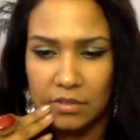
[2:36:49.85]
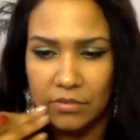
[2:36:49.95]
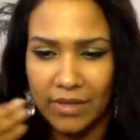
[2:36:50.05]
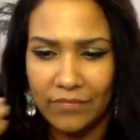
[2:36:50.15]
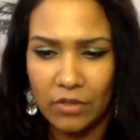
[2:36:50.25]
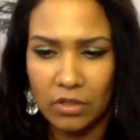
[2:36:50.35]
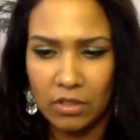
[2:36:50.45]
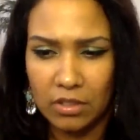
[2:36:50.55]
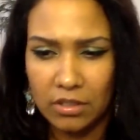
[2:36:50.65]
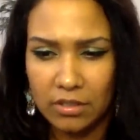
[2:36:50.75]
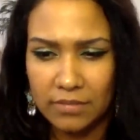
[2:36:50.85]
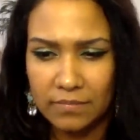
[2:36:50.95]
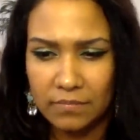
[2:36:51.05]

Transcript: Do you have the look